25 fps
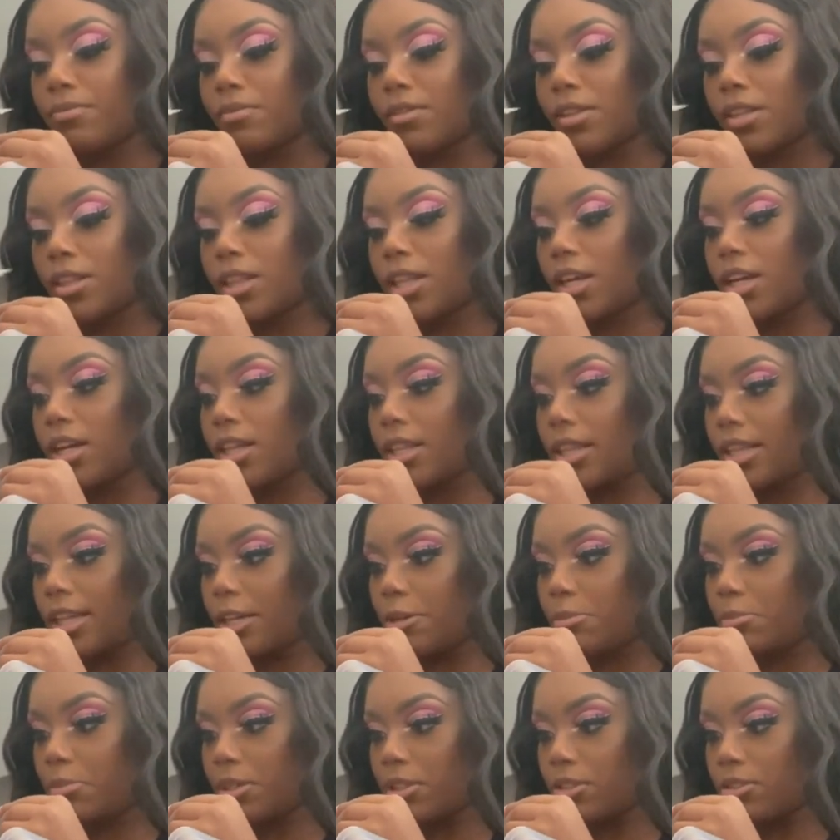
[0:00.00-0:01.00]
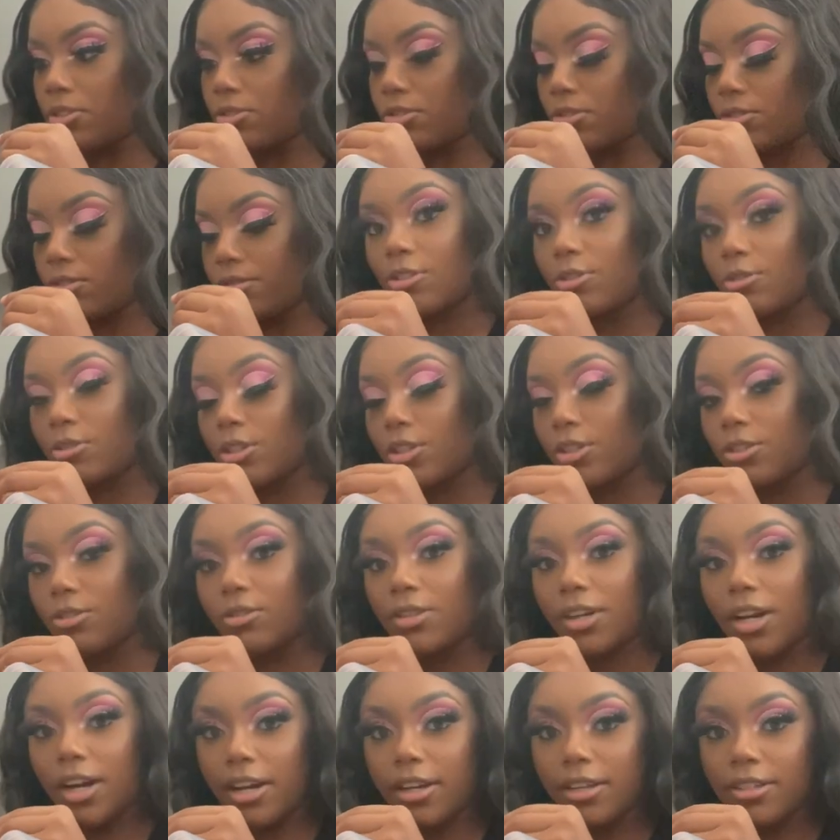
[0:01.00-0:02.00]
like a lead pencil. So cute,
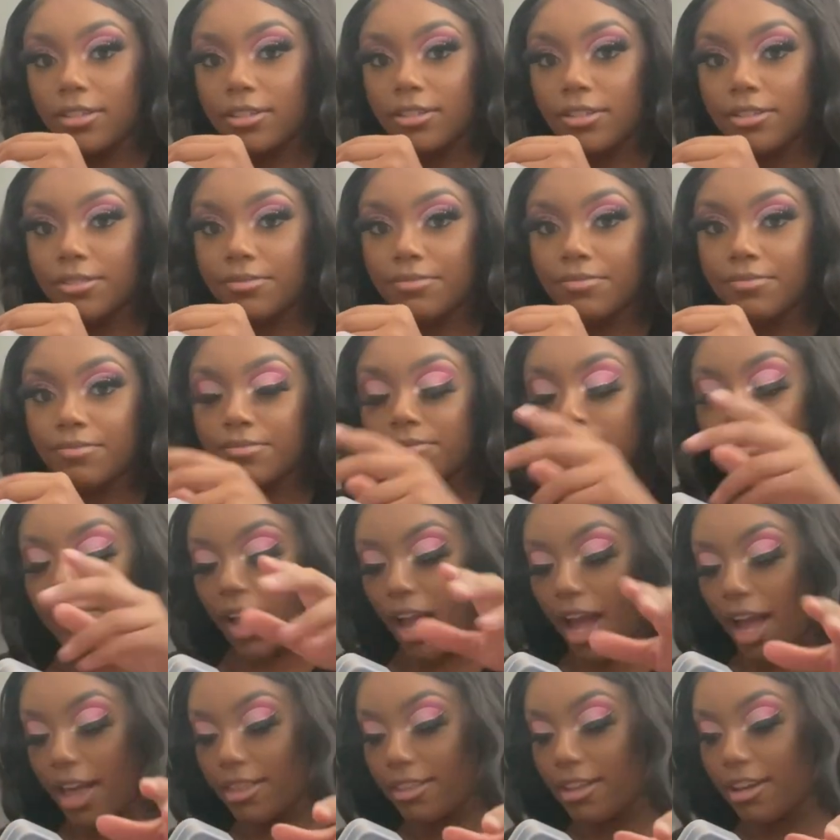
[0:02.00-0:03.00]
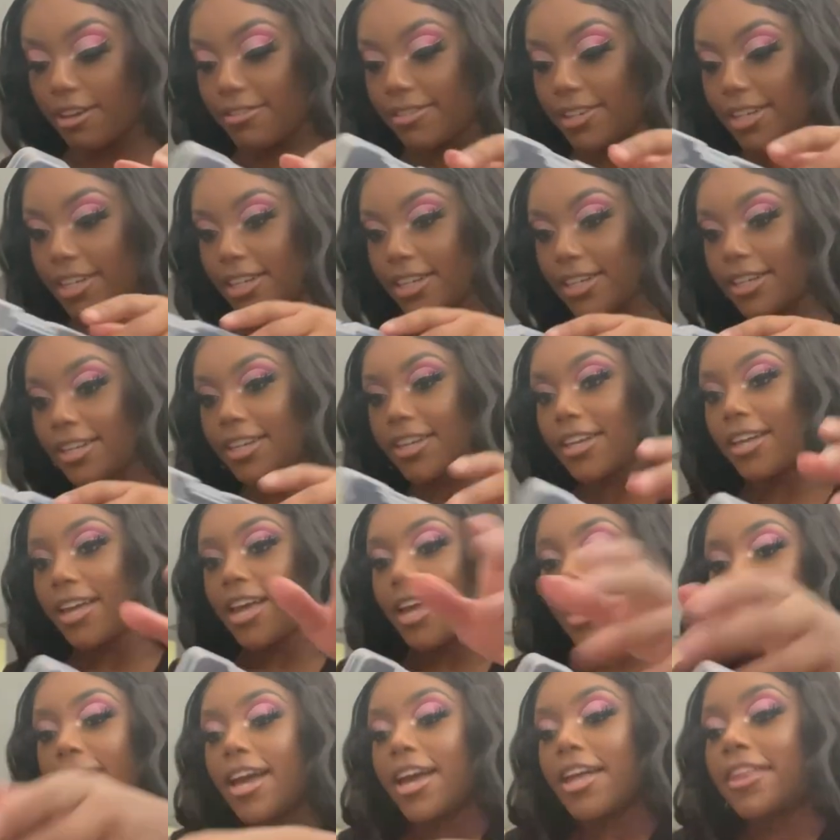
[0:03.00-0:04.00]
guys. I love it.
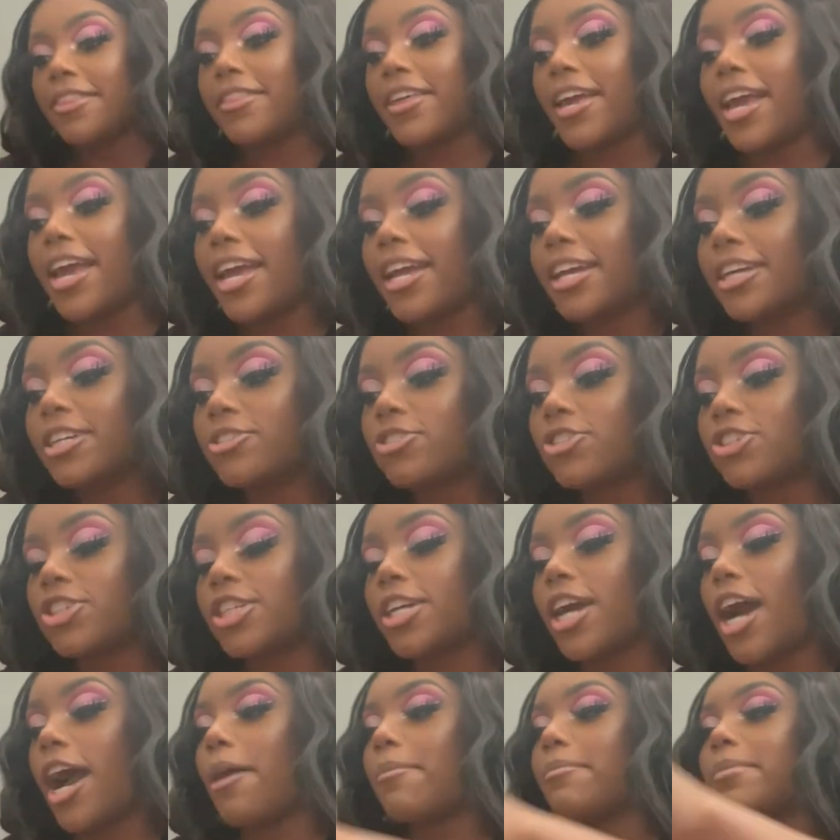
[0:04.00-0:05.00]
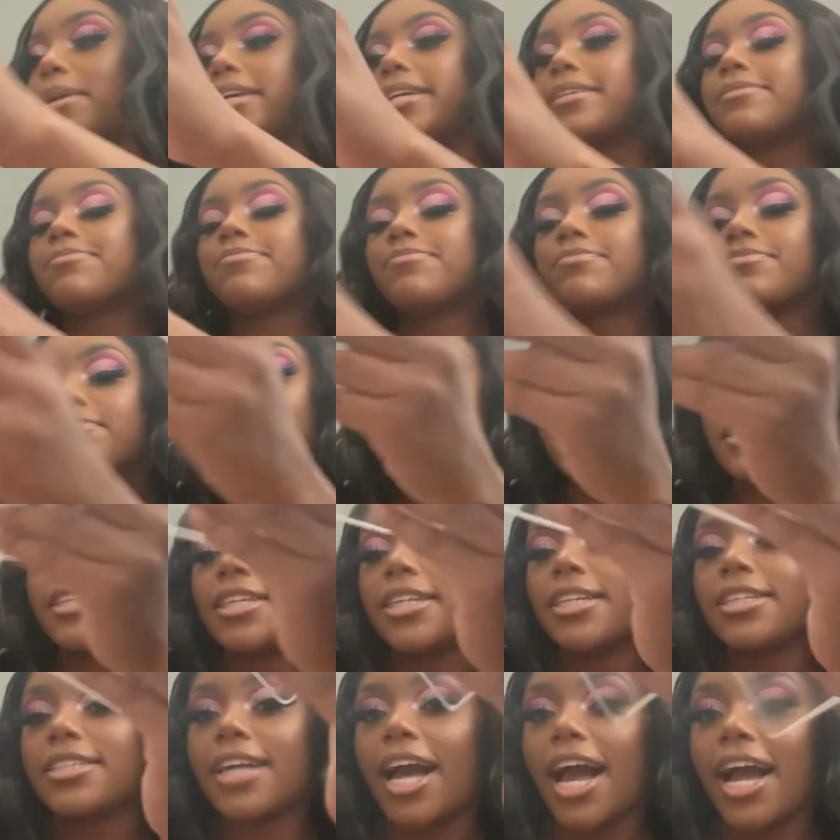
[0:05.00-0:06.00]
Then she got me
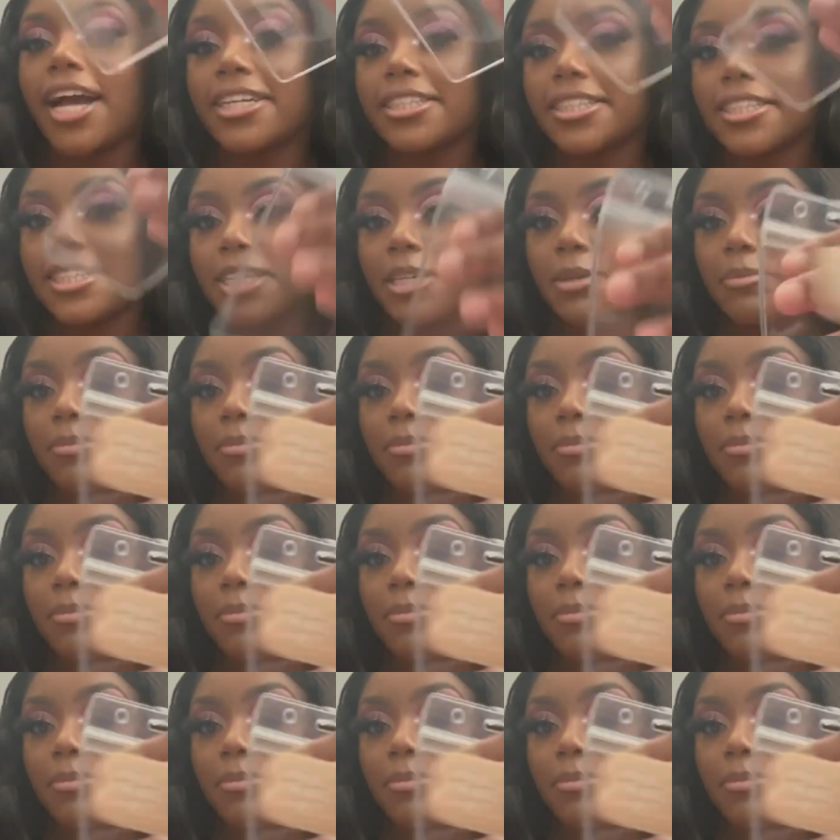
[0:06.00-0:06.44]
these ID